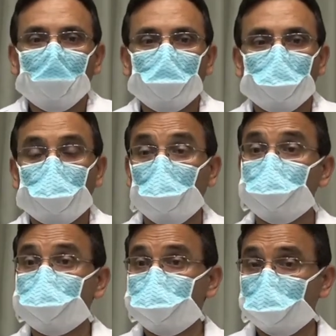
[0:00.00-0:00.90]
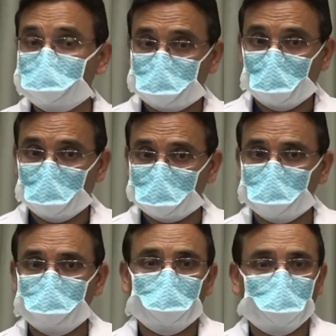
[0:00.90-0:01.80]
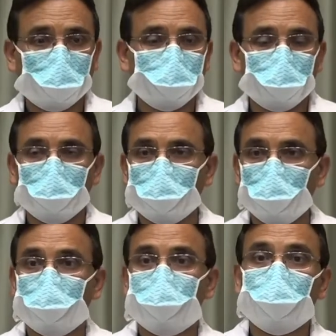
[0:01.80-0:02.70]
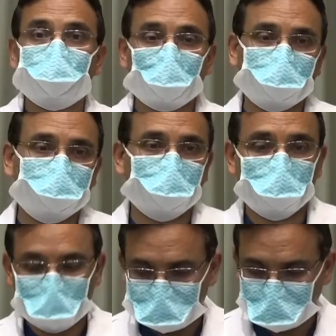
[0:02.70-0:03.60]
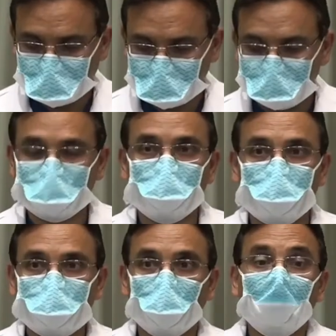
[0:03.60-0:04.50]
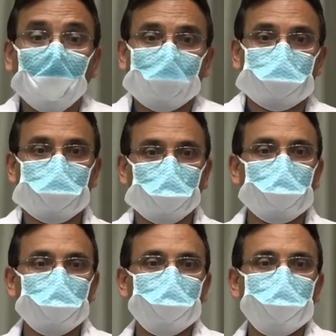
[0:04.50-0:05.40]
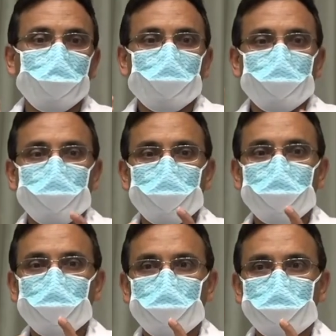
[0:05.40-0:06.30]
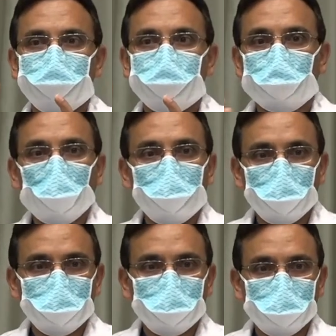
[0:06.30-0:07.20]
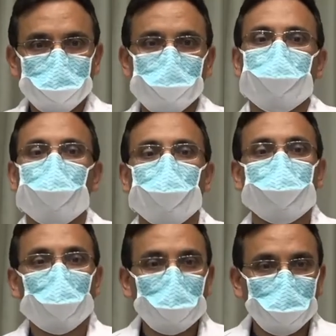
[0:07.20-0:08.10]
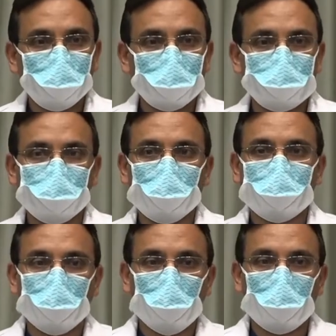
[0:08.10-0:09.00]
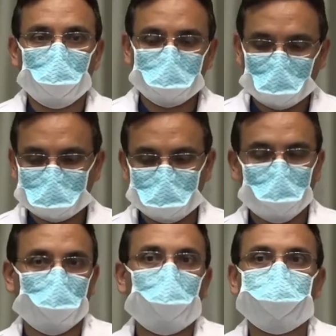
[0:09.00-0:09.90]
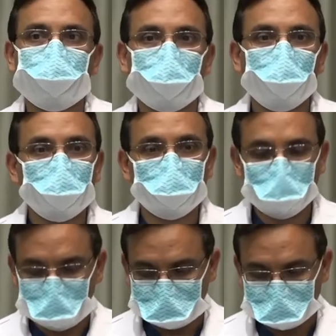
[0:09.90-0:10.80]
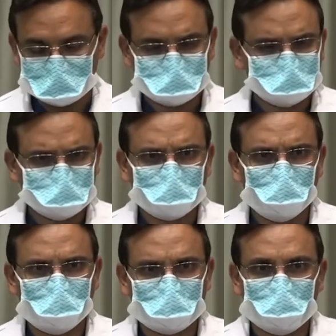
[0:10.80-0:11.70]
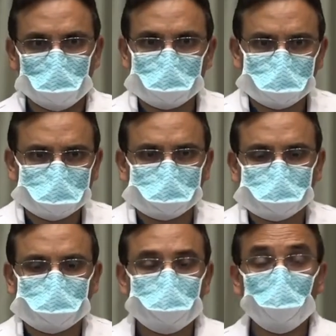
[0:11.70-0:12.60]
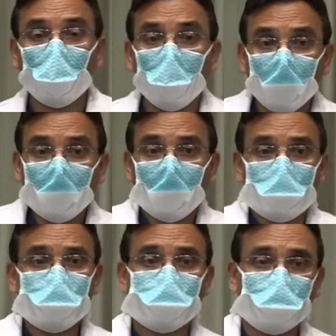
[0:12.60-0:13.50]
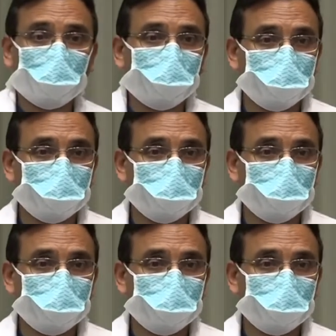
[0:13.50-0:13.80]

a collagen-based product, and we have uh, various growth factors that we use depending on what the needs are. So depending on the problem that we're trying to fix, we have a whole plethora of options that we can use to fix those. And then finally,